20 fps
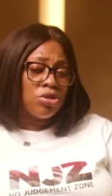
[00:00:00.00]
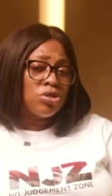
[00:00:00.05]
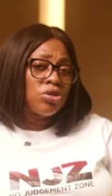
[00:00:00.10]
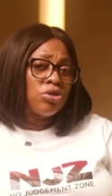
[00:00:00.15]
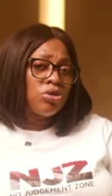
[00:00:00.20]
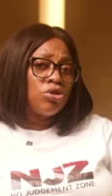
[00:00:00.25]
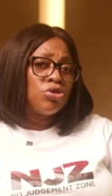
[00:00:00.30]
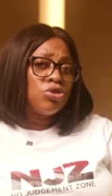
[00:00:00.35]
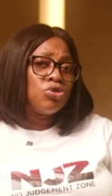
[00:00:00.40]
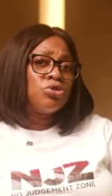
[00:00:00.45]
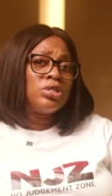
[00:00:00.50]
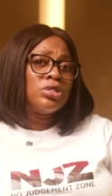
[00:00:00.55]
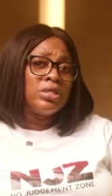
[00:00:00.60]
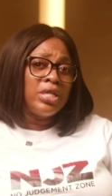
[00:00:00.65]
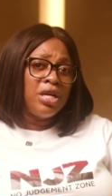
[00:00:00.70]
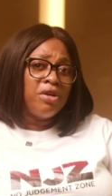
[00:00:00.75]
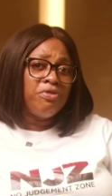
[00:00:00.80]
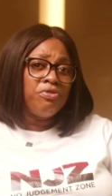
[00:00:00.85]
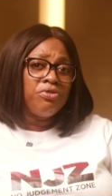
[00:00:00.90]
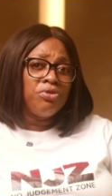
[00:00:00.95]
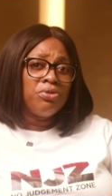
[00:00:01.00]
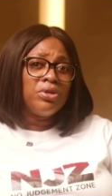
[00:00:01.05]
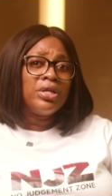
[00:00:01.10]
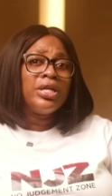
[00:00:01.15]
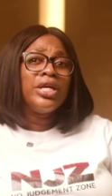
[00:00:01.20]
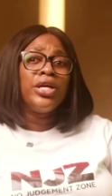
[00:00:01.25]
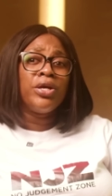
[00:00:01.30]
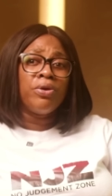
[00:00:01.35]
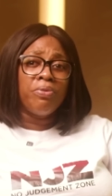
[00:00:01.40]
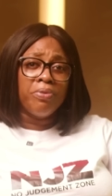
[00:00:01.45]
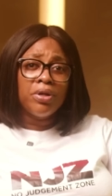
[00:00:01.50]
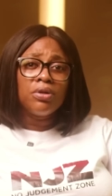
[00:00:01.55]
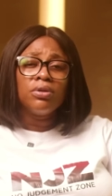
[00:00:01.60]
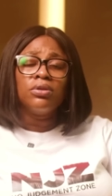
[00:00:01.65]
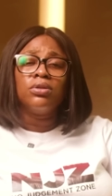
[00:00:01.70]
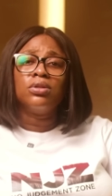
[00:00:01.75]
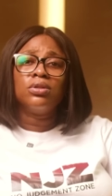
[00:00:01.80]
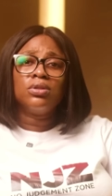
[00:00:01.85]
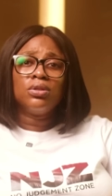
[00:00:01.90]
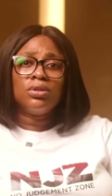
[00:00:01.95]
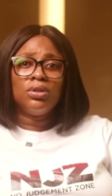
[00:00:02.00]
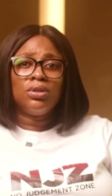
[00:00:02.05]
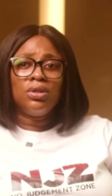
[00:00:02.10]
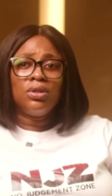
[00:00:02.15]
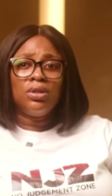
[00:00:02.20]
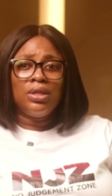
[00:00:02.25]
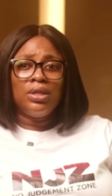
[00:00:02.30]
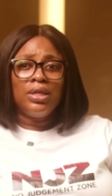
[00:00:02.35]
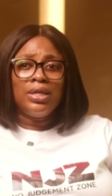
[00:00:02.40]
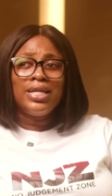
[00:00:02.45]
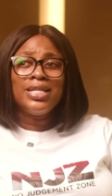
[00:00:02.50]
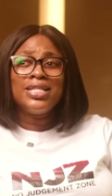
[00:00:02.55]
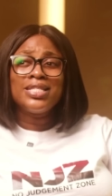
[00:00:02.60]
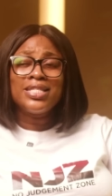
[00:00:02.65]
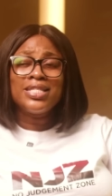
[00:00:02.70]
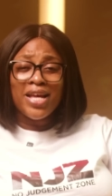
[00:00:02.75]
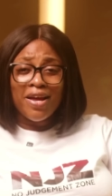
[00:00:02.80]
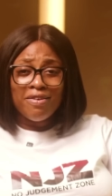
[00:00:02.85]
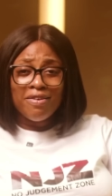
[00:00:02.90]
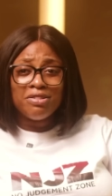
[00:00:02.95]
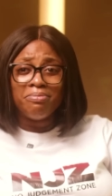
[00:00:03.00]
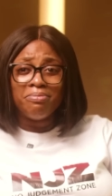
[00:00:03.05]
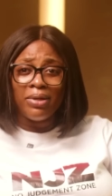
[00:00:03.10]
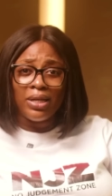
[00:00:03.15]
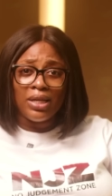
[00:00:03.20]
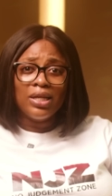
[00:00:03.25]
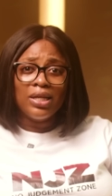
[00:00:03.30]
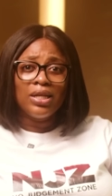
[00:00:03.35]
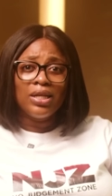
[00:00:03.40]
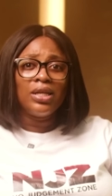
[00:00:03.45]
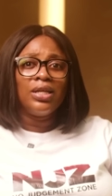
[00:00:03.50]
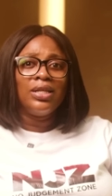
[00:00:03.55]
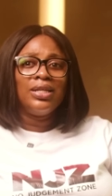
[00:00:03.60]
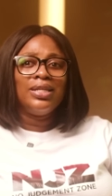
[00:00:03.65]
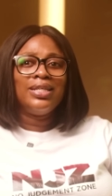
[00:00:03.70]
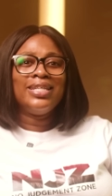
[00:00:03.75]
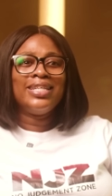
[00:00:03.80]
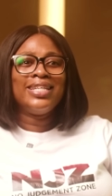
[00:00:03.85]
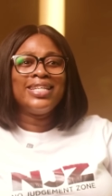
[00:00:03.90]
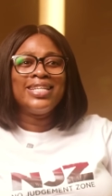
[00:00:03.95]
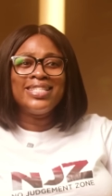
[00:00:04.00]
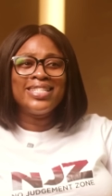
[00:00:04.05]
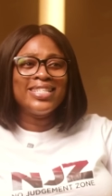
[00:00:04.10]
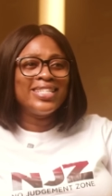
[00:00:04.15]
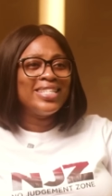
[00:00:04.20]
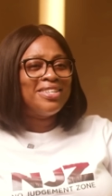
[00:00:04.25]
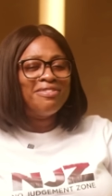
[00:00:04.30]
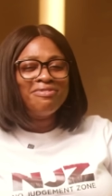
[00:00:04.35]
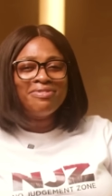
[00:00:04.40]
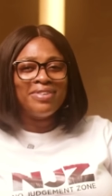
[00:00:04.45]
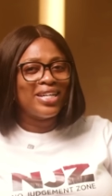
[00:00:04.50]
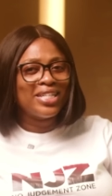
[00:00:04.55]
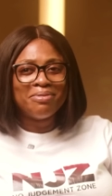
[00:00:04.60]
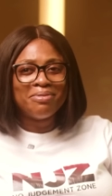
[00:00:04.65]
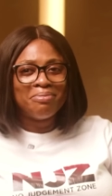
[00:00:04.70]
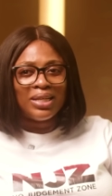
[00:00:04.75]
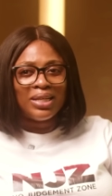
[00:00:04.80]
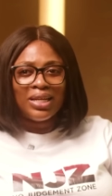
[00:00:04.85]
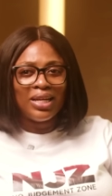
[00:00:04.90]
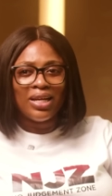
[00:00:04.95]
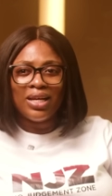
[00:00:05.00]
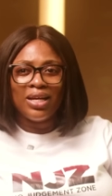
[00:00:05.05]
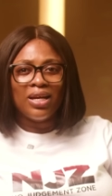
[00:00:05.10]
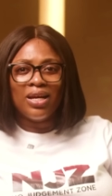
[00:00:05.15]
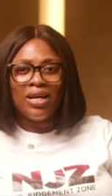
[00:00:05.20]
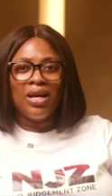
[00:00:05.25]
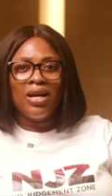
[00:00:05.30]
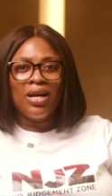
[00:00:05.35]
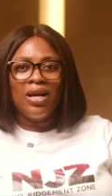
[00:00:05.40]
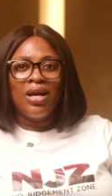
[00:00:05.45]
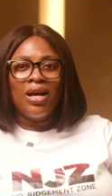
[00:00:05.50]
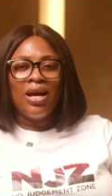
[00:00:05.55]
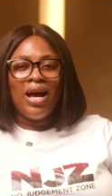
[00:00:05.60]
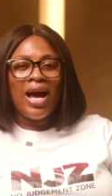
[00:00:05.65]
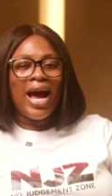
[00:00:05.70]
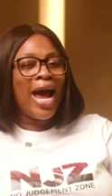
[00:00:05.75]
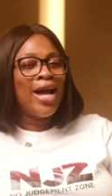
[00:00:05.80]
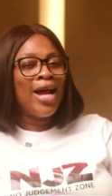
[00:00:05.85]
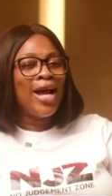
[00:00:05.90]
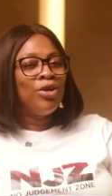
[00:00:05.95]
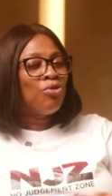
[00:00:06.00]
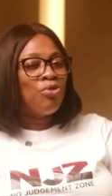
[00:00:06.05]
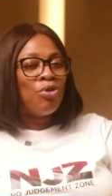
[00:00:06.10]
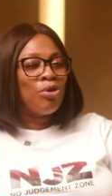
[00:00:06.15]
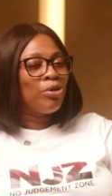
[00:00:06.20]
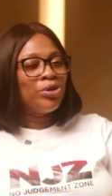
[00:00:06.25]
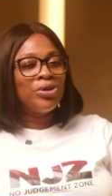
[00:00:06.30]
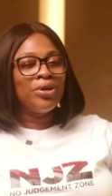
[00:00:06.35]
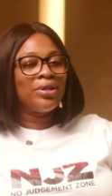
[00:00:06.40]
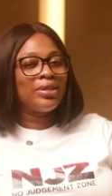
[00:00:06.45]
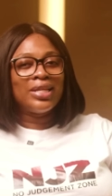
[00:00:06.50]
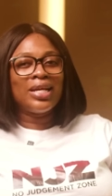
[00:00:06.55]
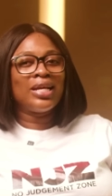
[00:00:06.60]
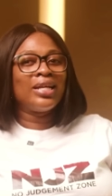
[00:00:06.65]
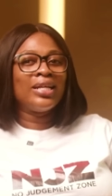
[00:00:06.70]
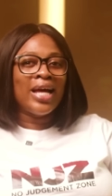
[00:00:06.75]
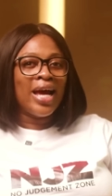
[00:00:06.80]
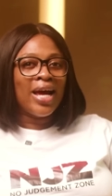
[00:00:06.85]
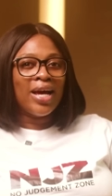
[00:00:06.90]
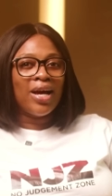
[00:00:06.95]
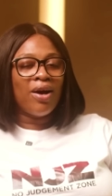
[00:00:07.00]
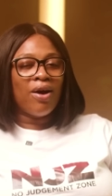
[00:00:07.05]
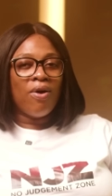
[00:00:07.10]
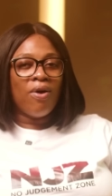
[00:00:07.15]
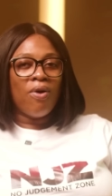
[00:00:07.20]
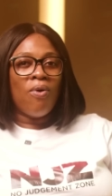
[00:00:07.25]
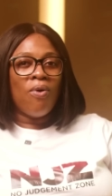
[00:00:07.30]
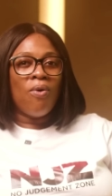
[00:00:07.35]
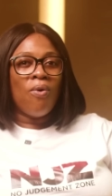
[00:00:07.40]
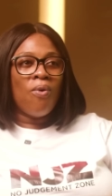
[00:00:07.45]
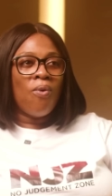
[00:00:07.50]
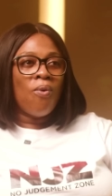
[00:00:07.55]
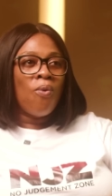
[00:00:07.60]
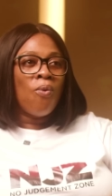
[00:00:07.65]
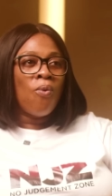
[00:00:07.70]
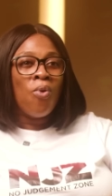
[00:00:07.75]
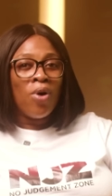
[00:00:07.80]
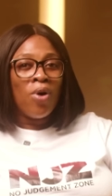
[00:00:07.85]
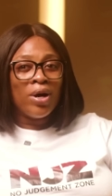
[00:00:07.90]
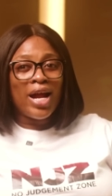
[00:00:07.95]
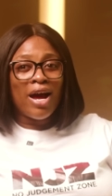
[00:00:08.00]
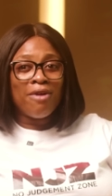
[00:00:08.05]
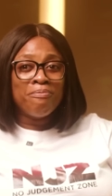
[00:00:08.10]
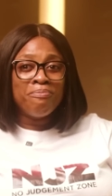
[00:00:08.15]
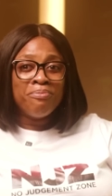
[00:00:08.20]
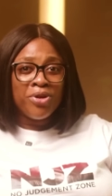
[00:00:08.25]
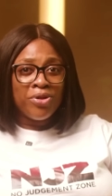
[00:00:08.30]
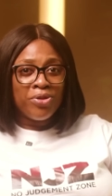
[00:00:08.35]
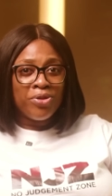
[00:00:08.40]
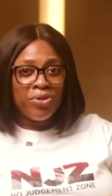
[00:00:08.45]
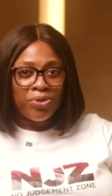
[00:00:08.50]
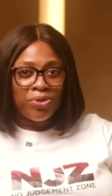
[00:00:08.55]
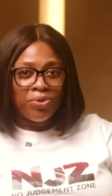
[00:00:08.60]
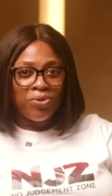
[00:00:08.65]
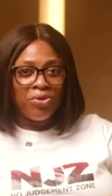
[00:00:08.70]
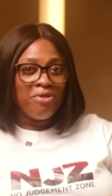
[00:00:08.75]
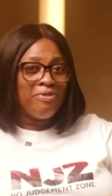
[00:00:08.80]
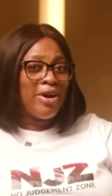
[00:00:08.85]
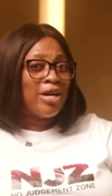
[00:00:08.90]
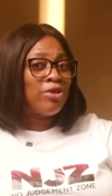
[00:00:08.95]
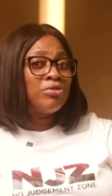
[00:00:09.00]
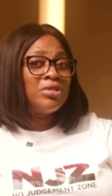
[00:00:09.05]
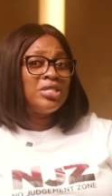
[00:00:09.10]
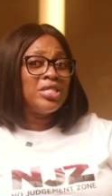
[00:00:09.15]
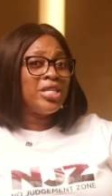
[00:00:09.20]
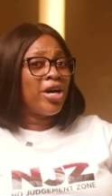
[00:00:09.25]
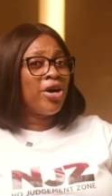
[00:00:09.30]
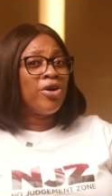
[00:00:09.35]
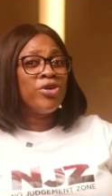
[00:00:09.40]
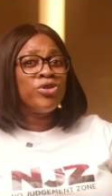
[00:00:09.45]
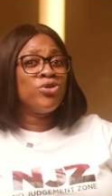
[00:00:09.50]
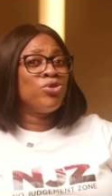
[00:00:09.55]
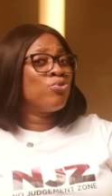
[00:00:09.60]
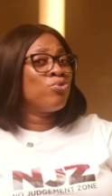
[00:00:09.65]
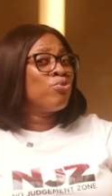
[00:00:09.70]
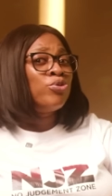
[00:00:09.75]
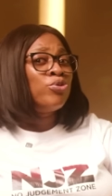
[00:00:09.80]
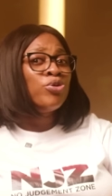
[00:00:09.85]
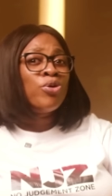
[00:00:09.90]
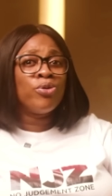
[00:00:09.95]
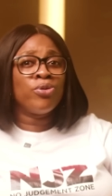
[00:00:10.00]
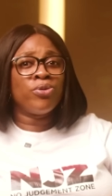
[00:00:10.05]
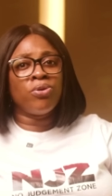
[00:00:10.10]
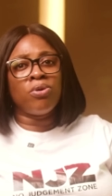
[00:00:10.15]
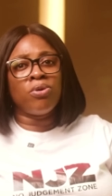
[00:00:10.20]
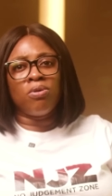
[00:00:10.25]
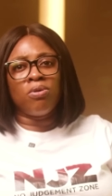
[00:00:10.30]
God to save you, He will. He saved me. He delivered me. I look nothing like what I've been through. If I don't tell you, you will not know.